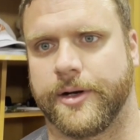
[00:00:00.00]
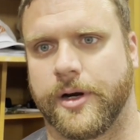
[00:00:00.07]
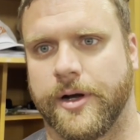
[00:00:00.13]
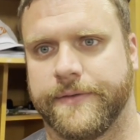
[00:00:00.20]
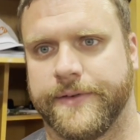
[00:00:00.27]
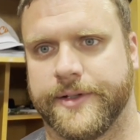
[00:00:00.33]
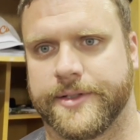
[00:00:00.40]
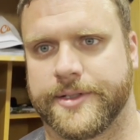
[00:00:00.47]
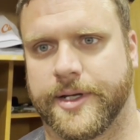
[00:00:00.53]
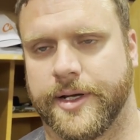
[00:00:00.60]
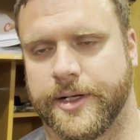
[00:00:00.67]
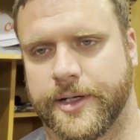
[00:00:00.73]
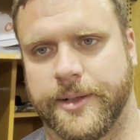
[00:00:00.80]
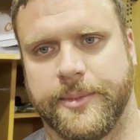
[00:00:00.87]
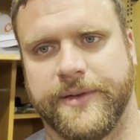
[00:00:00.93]
Our offense
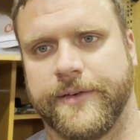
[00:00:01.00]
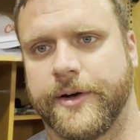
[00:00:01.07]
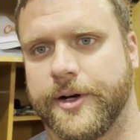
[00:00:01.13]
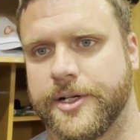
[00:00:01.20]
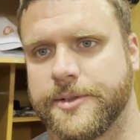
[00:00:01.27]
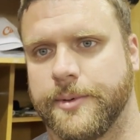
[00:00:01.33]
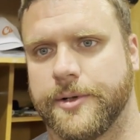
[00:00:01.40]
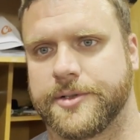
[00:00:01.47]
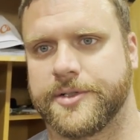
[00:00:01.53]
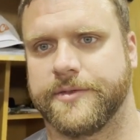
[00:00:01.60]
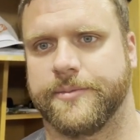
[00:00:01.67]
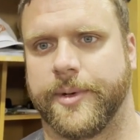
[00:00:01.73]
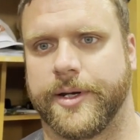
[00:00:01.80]
can be very explosive.